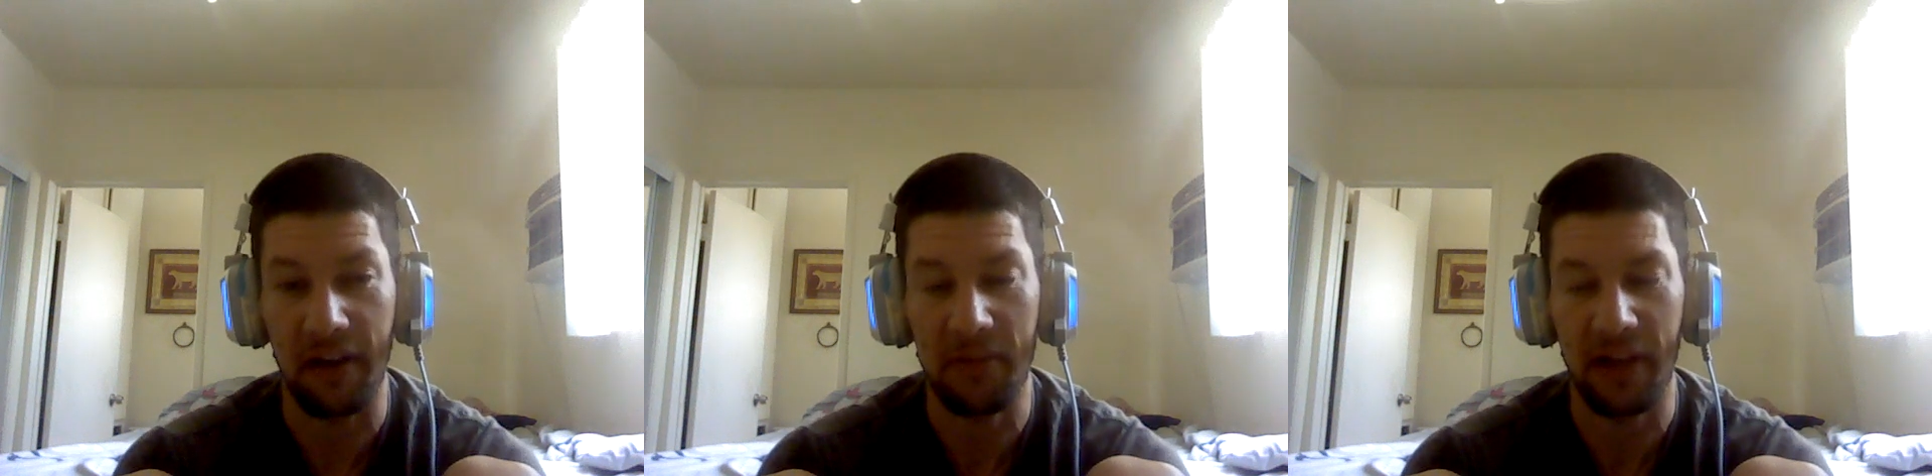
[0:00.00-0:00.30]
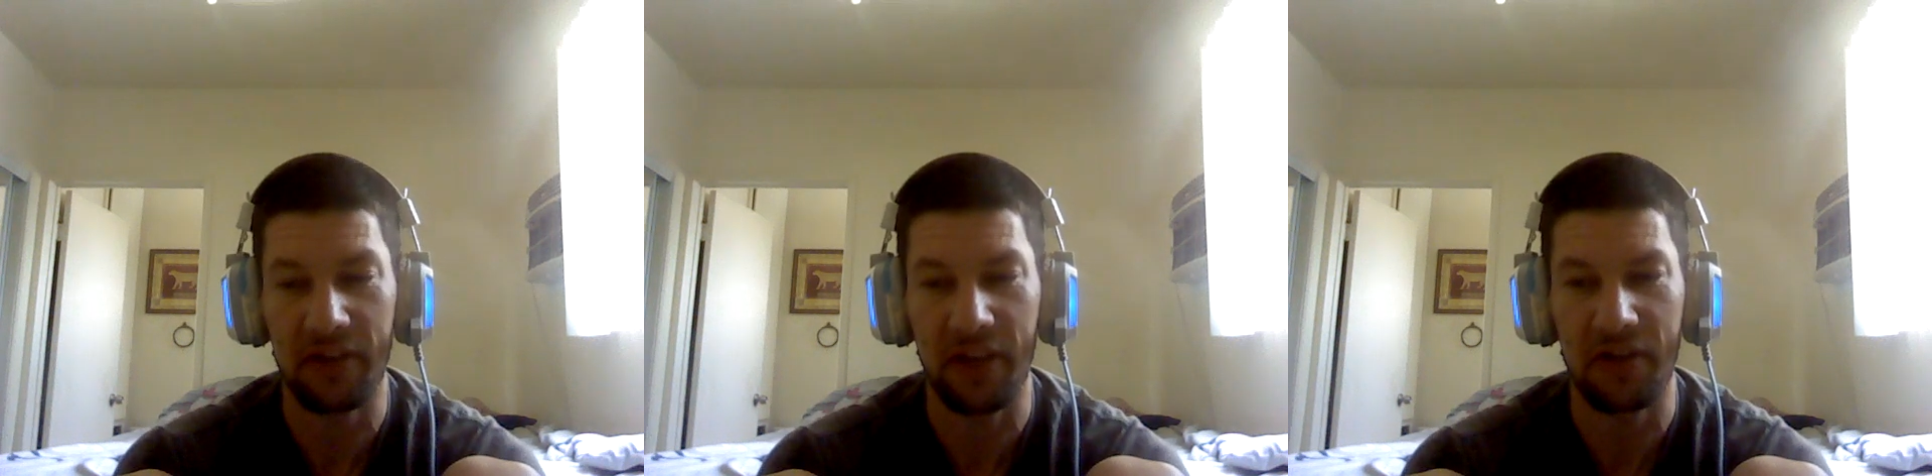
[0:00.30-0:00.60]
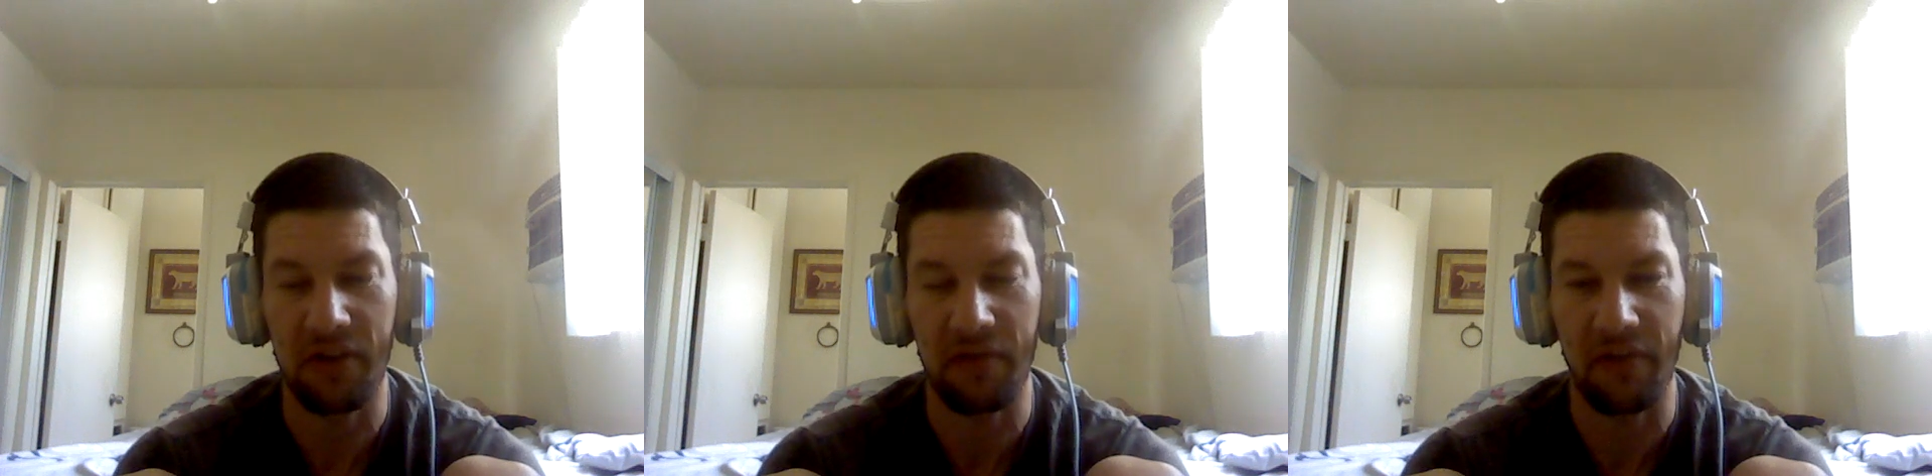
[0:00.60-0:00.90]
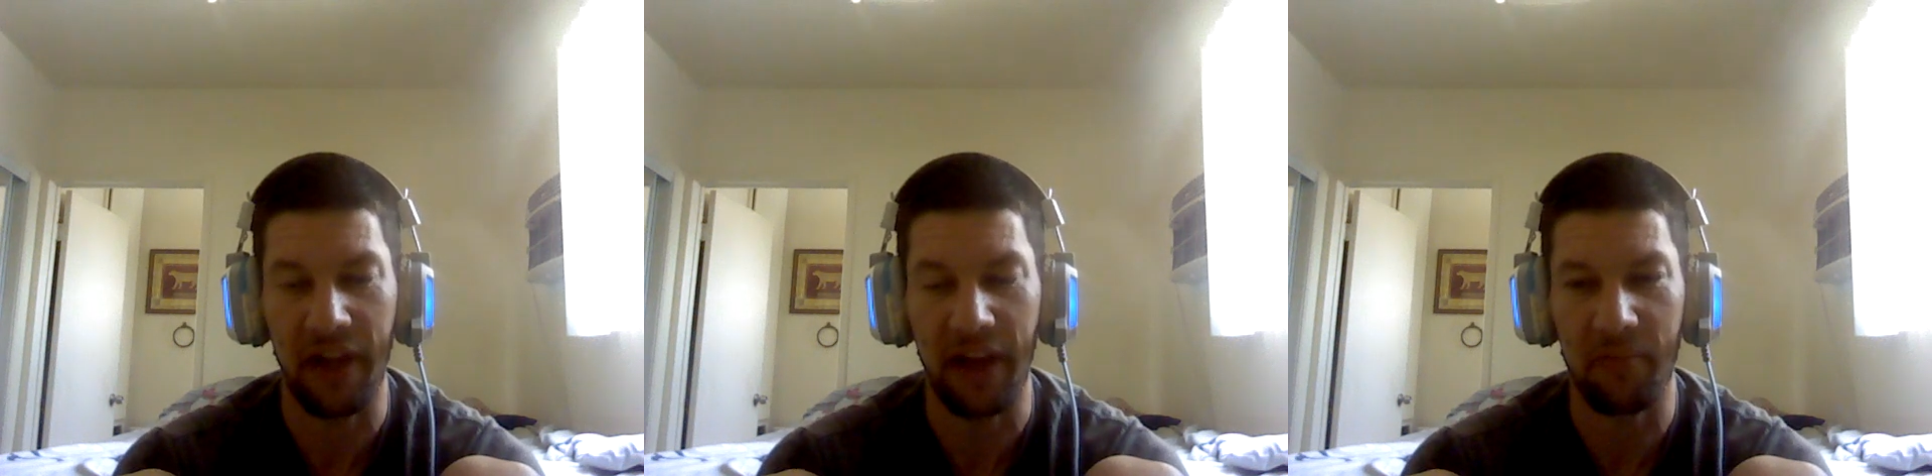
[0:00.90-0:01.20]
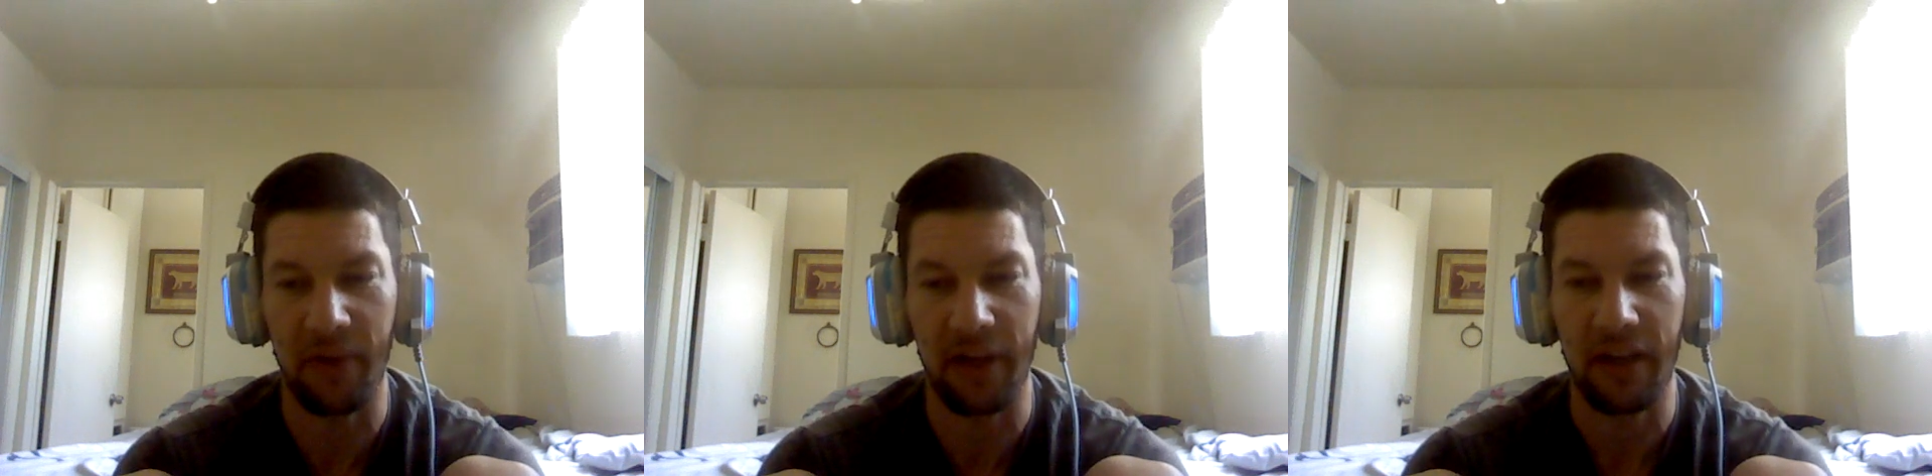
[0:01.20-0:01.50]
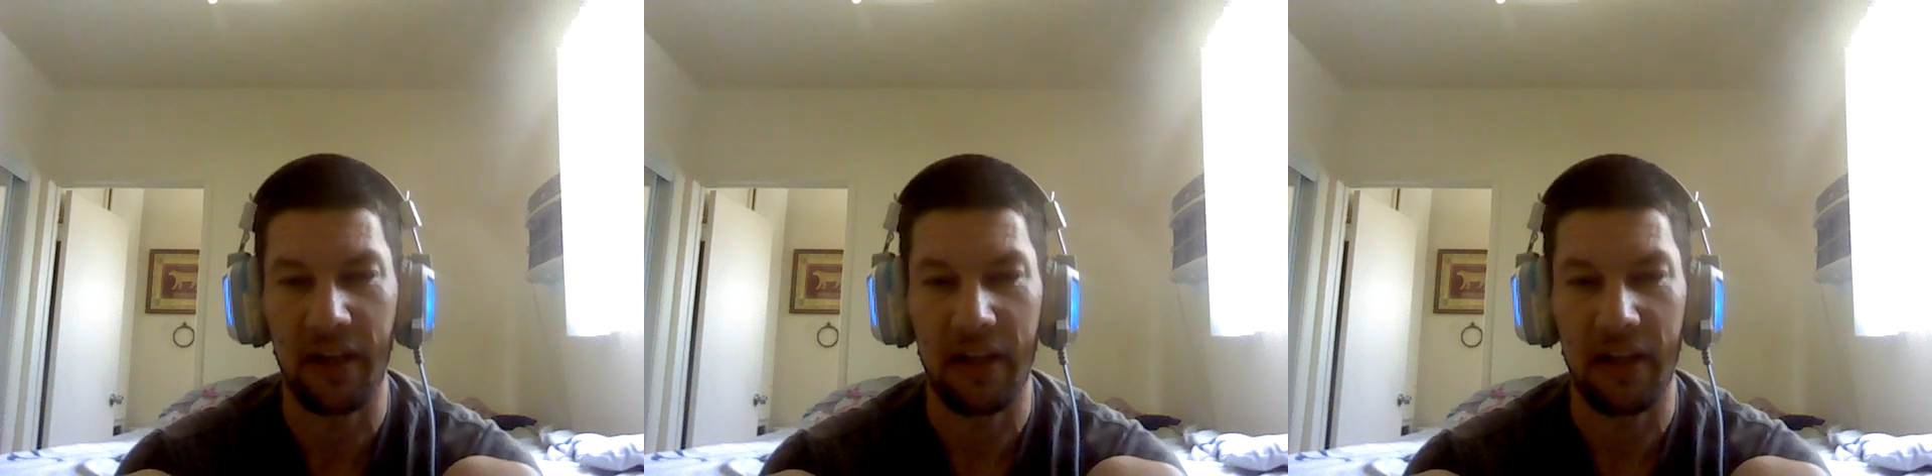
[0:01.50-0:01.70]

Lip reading: I'm not judging you for that, but